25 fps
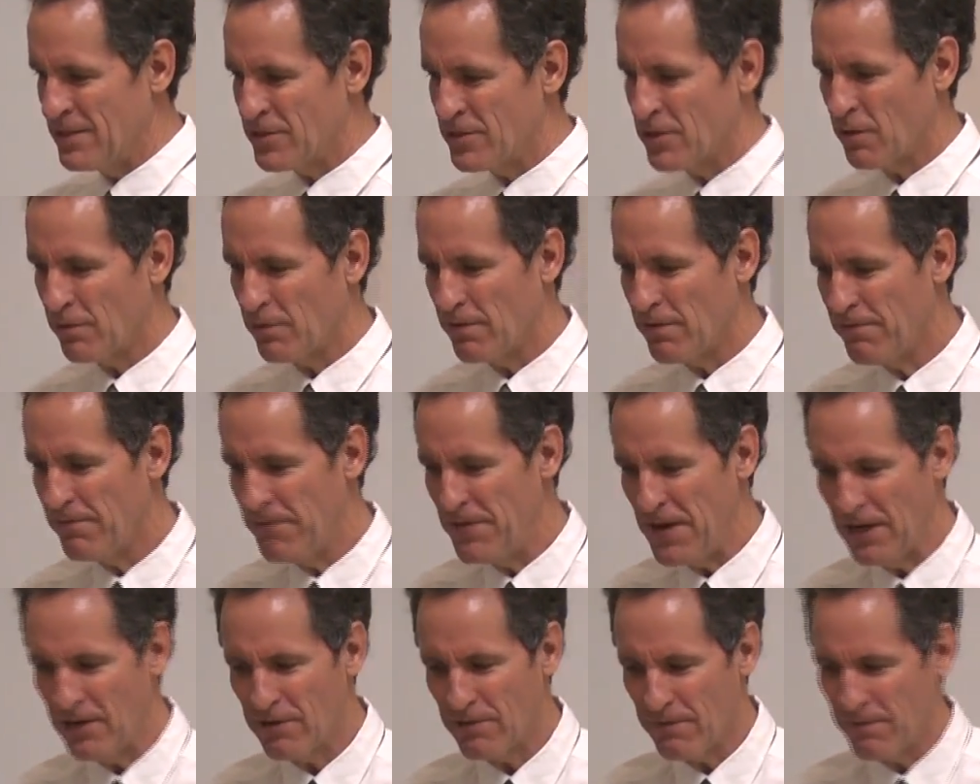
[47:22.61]
you
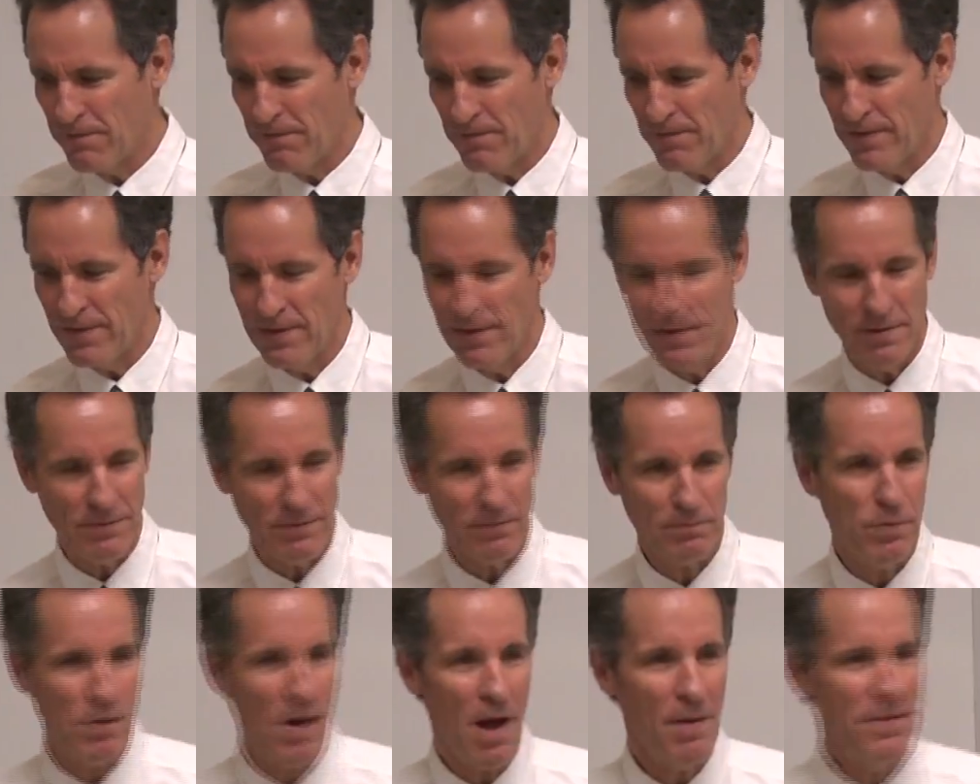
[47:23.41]
to do.
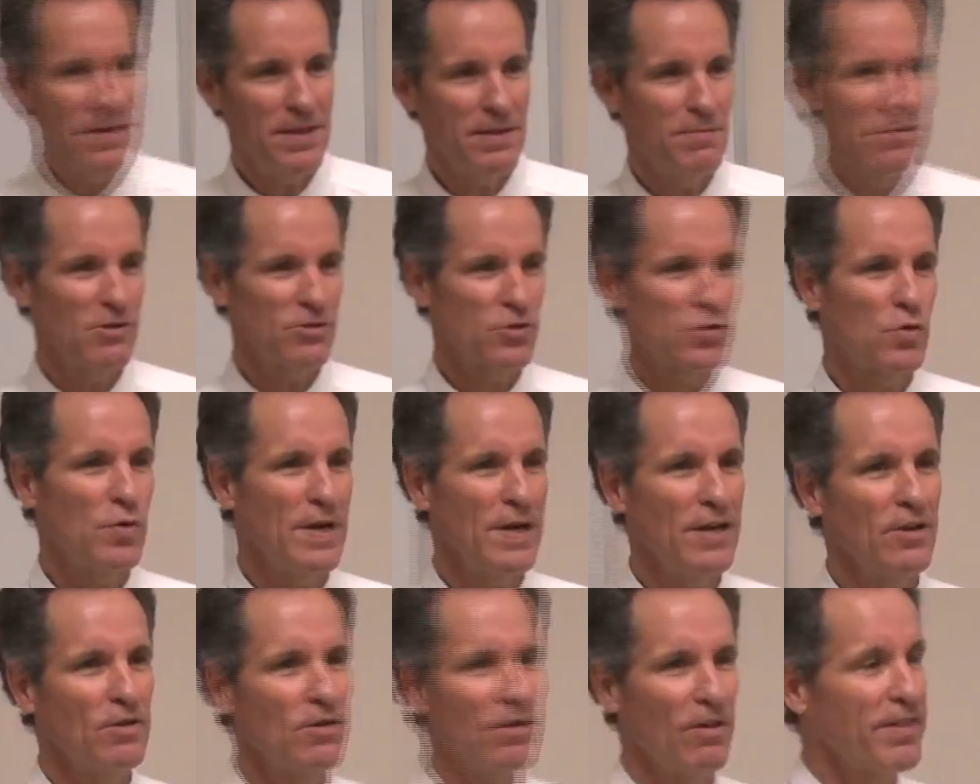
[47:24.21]
Probably the most
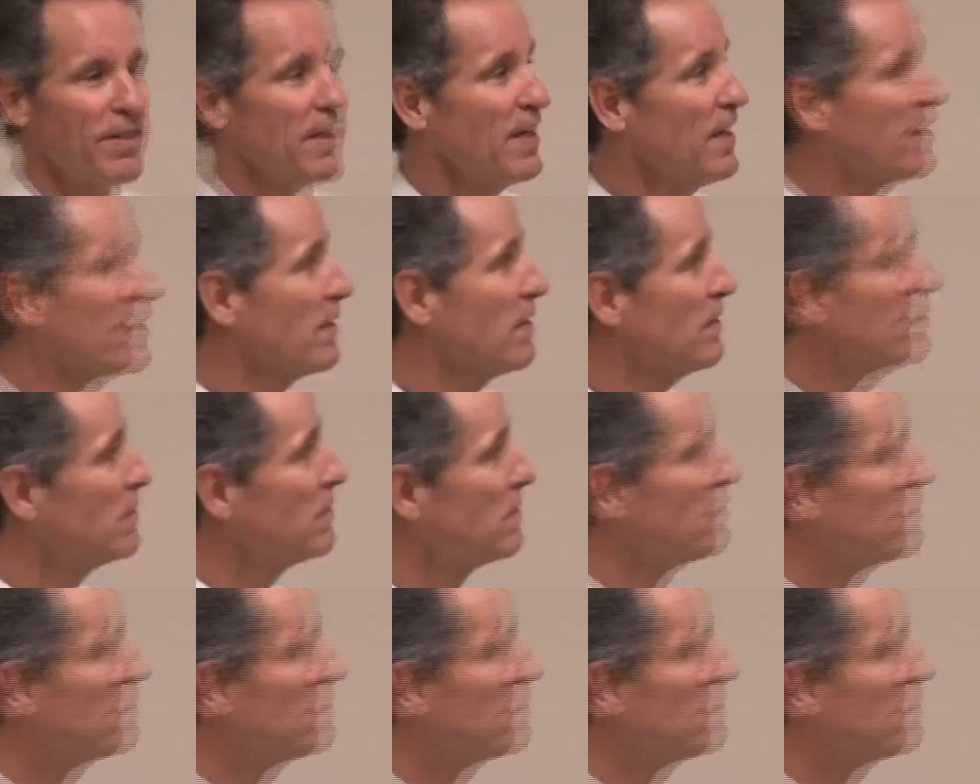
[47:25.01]
critical thing